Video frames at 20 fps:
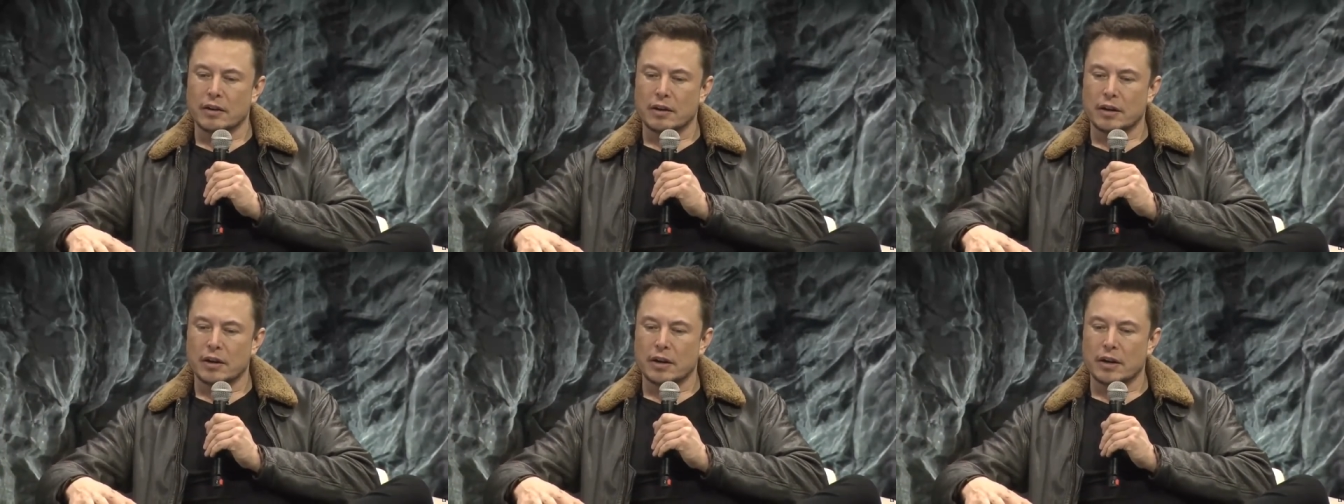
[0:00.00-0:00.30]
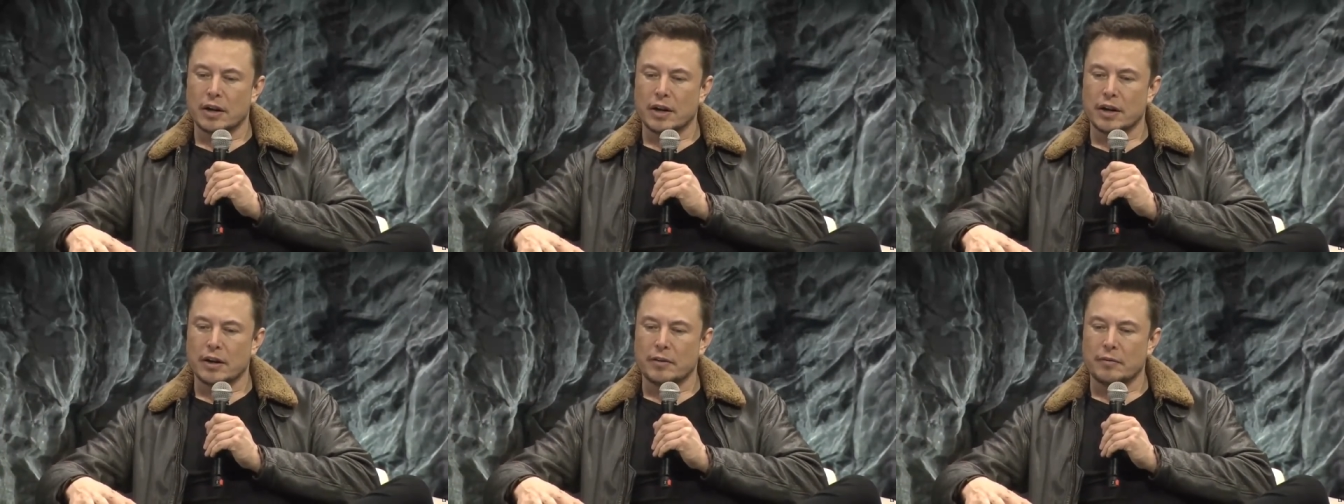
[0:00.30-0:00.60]

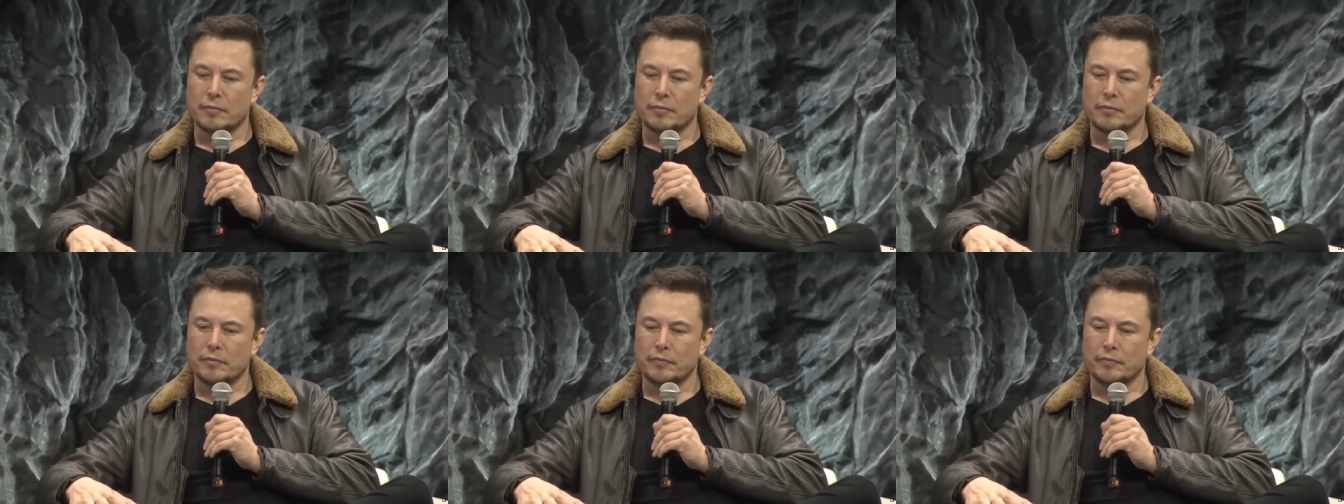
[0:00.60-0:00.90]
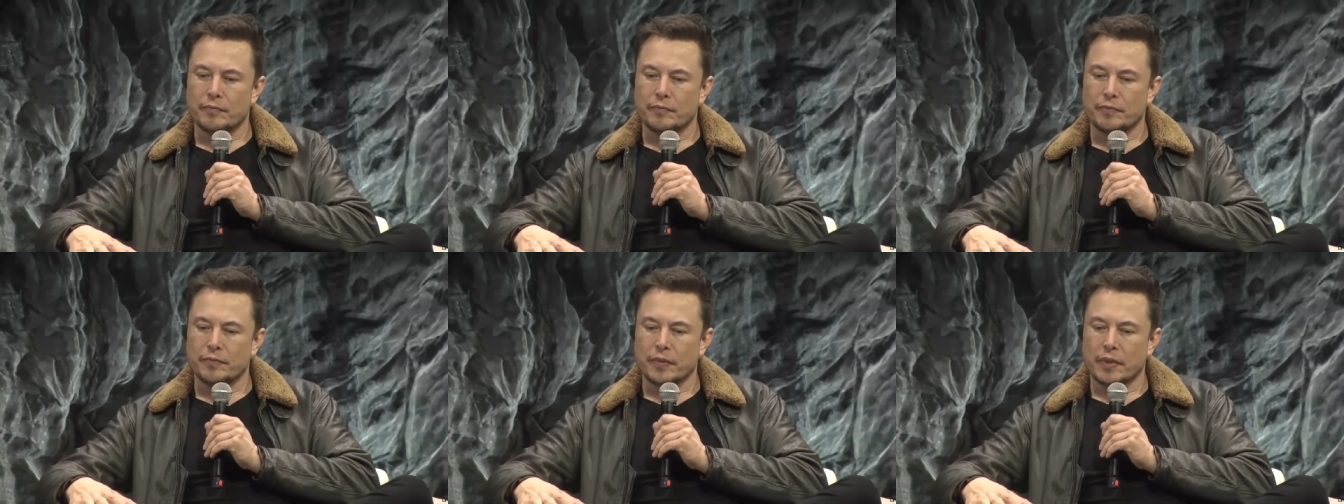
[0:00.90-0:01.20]
um,
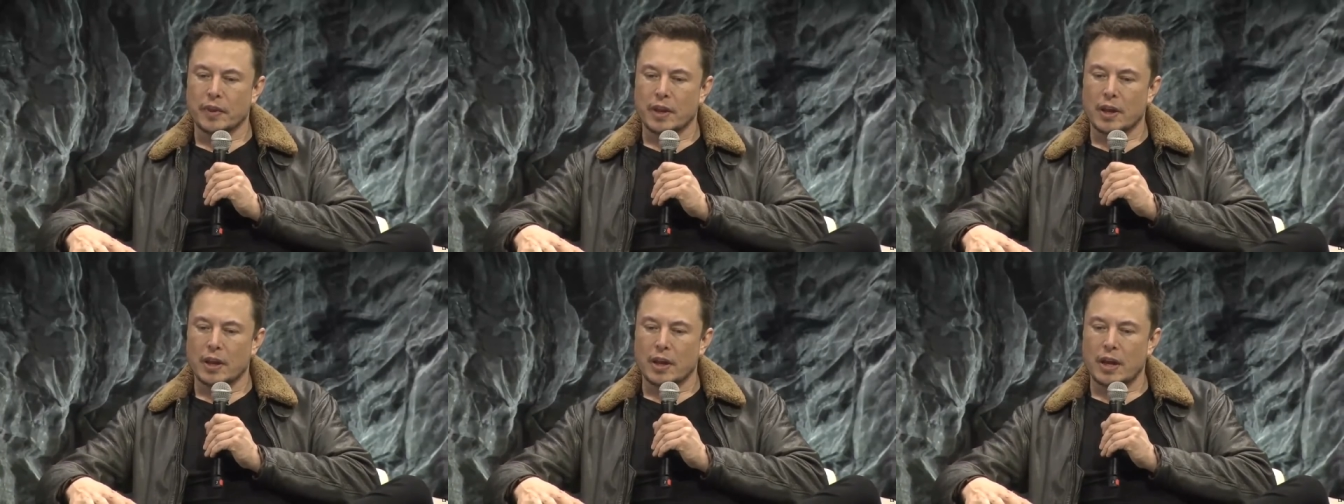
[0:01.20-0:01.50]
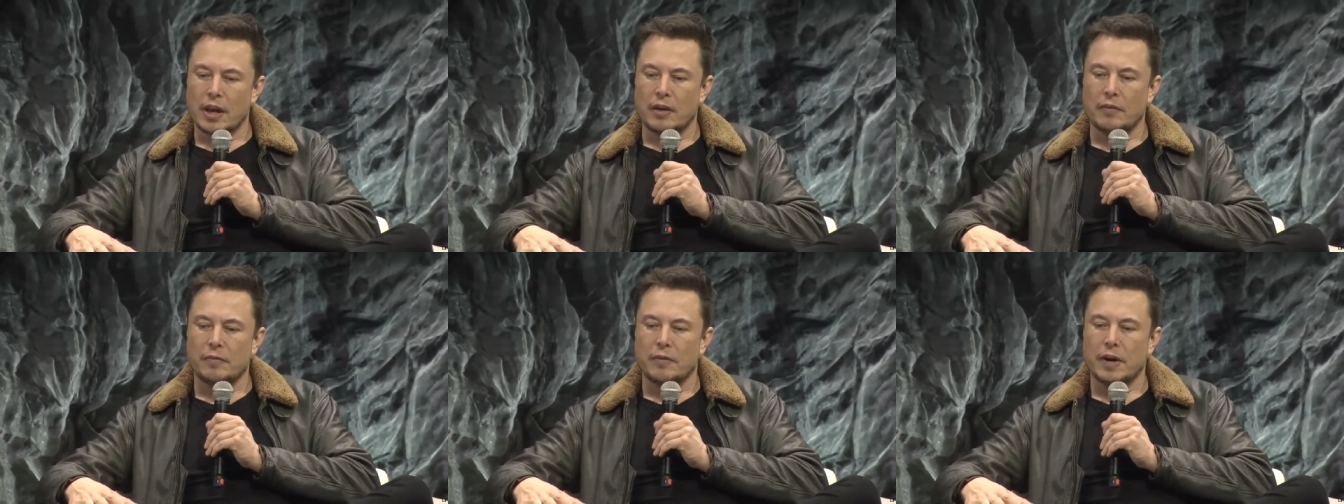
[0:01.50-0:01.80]

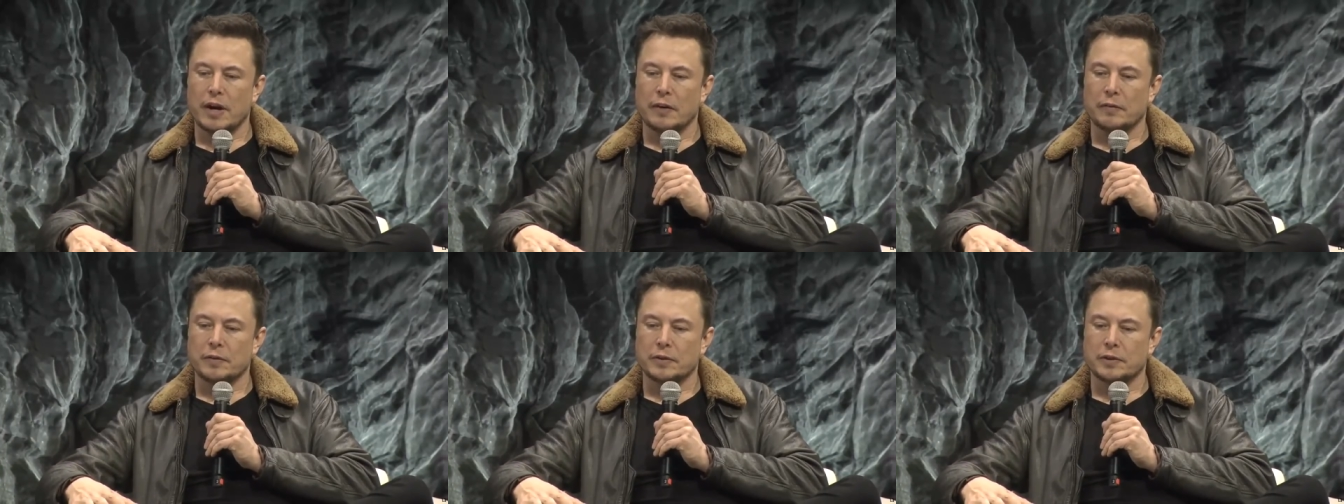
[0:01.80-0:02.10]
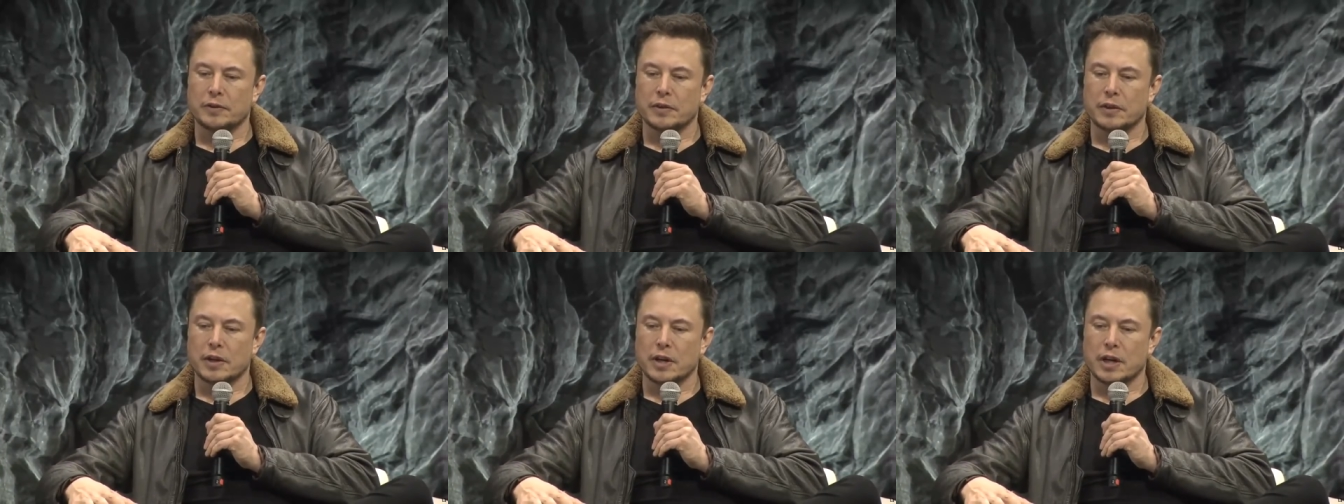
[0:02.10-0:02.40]
and
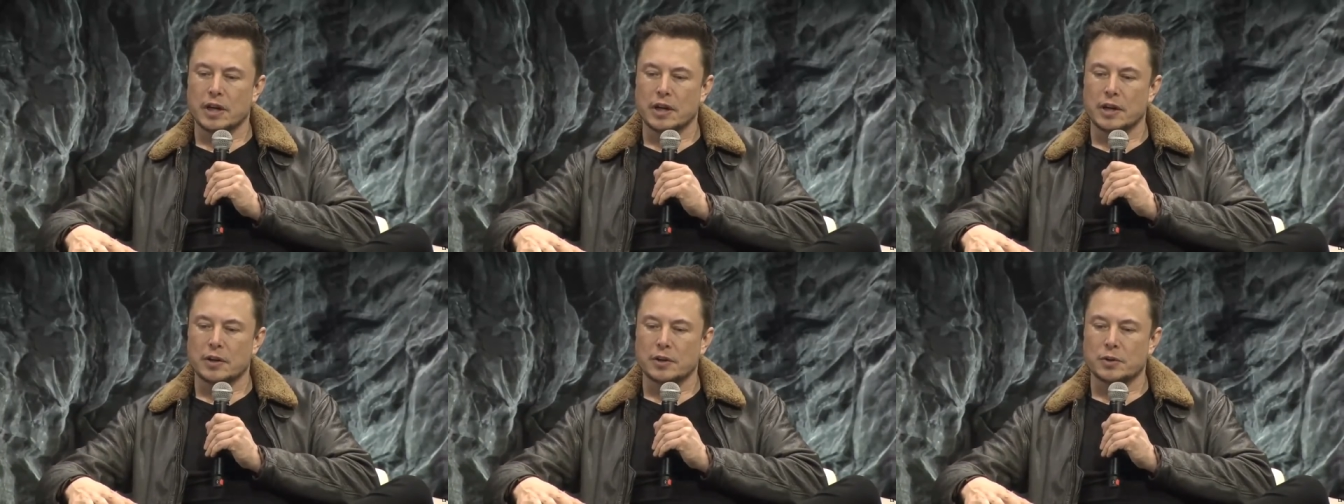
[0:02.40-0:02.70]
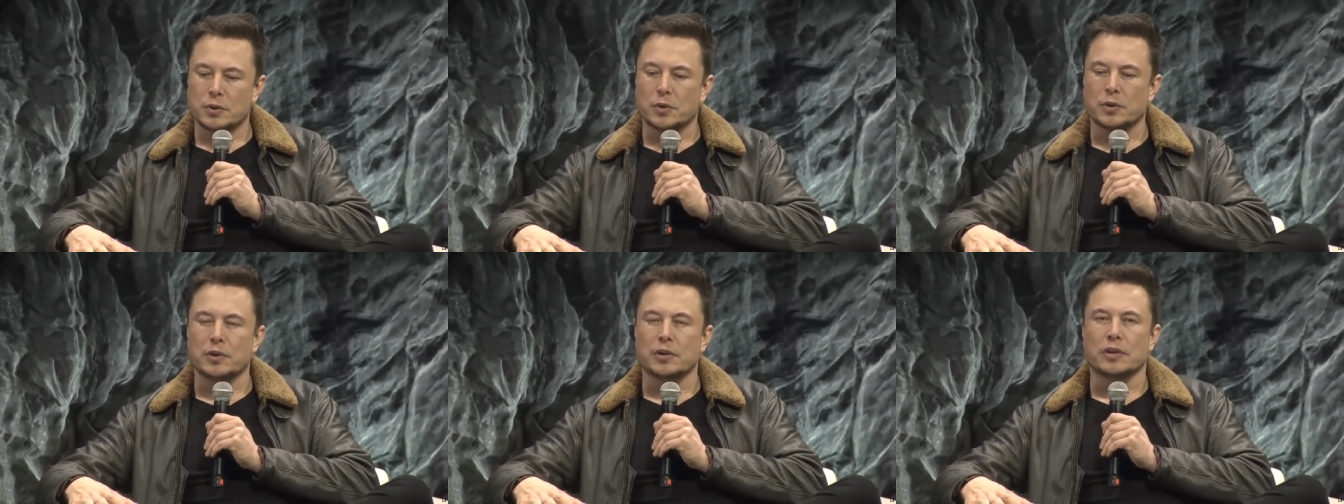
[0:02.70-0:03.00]
perhaps uh,
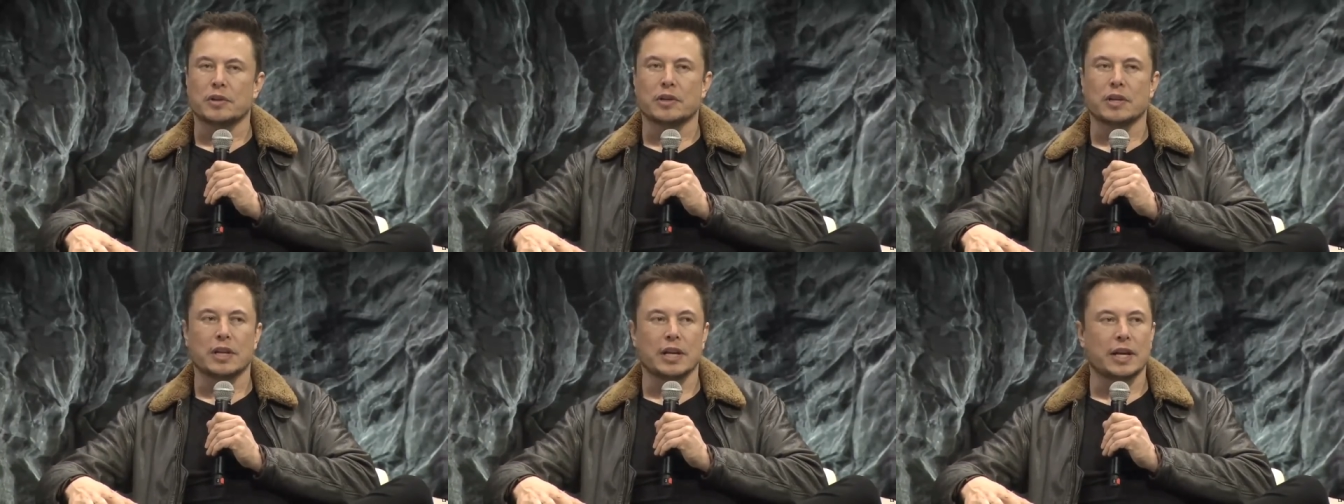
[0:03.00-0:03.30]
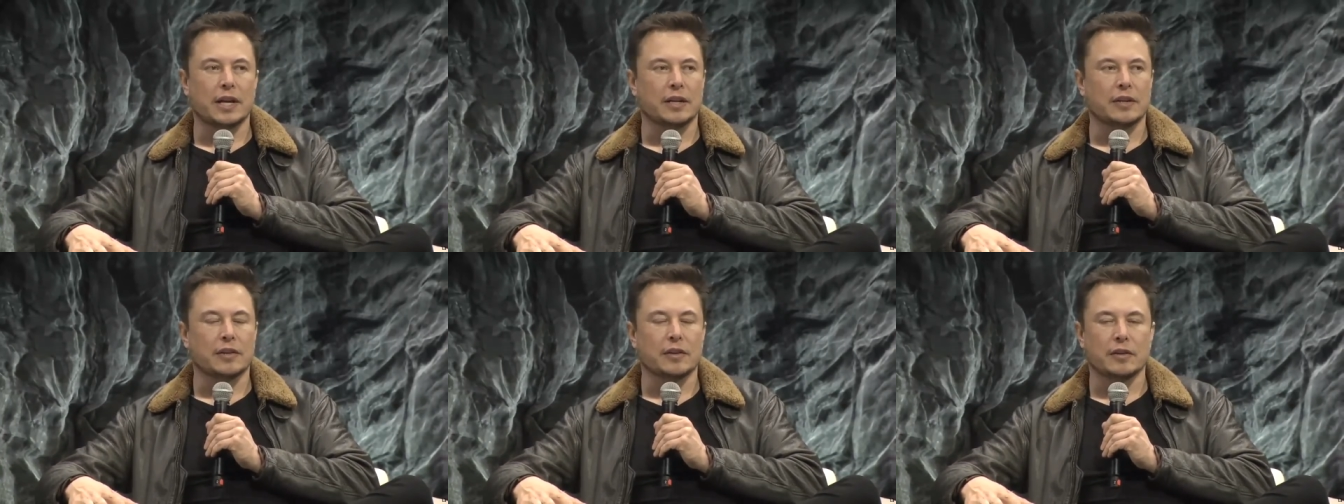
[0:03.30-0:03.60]
shorten the
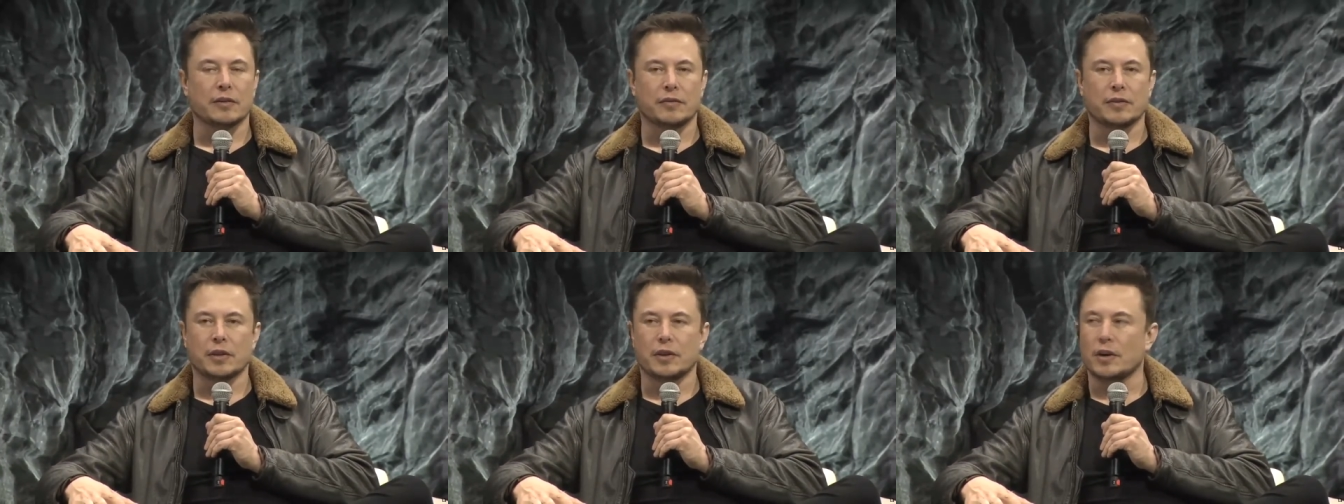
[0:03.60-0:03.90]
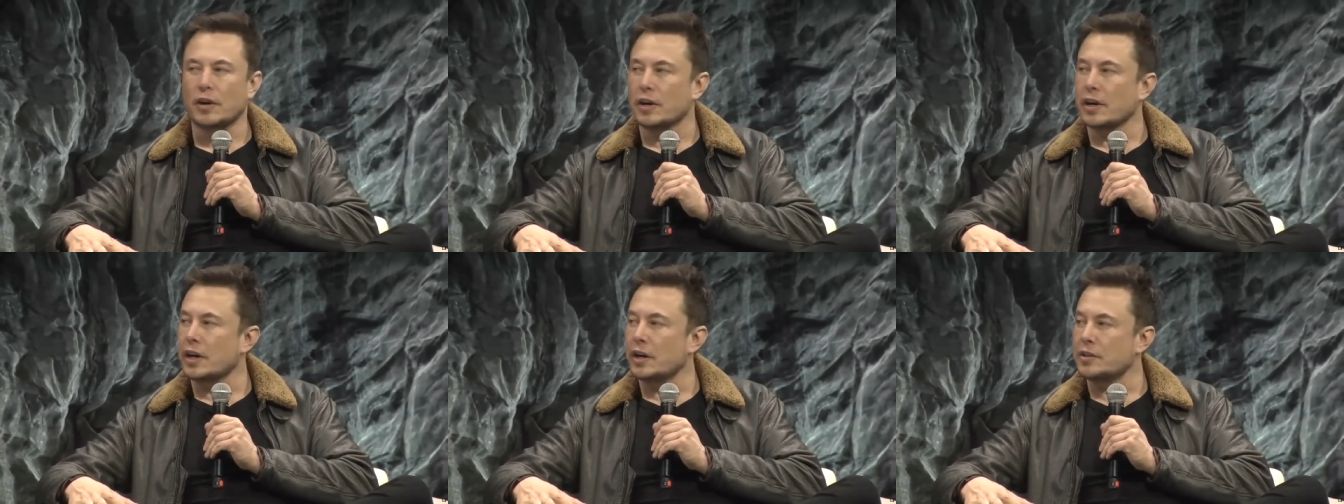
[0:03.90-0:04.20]
length of the
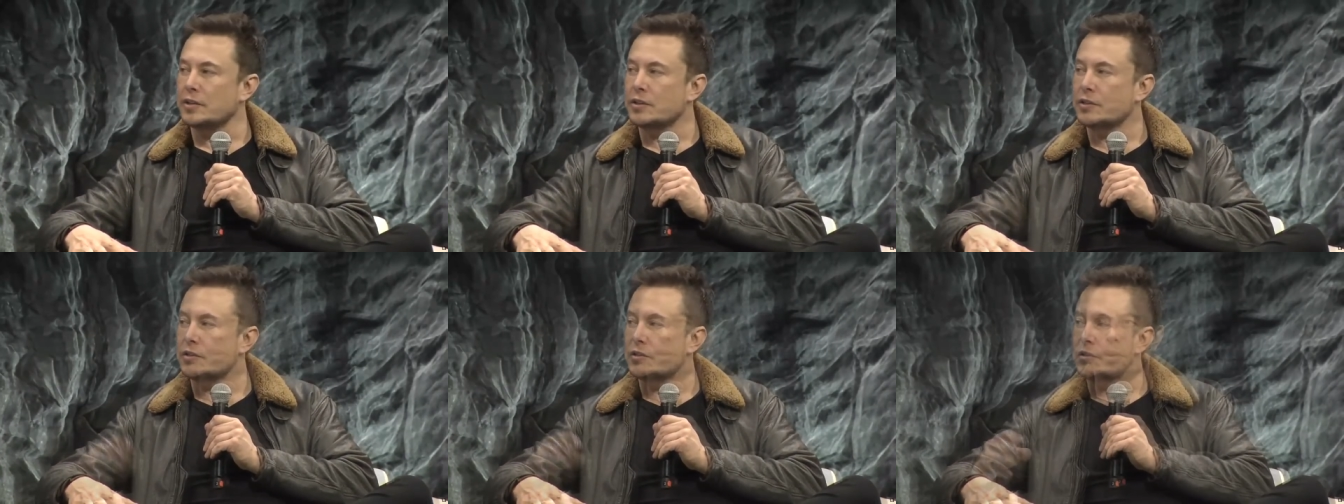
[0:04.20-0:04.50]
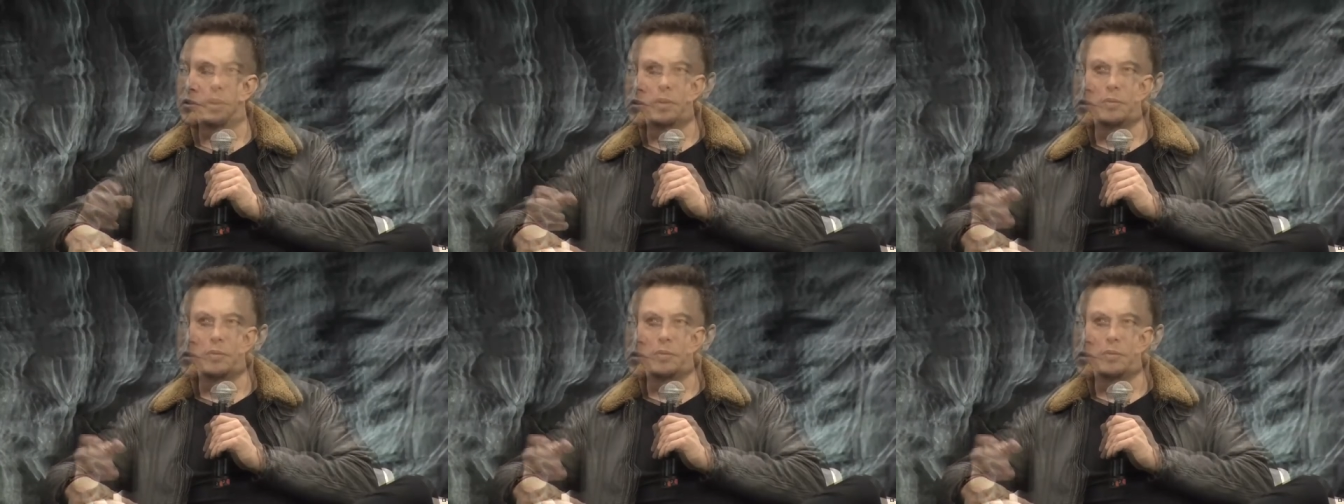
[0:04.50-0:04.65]
Dark Ages.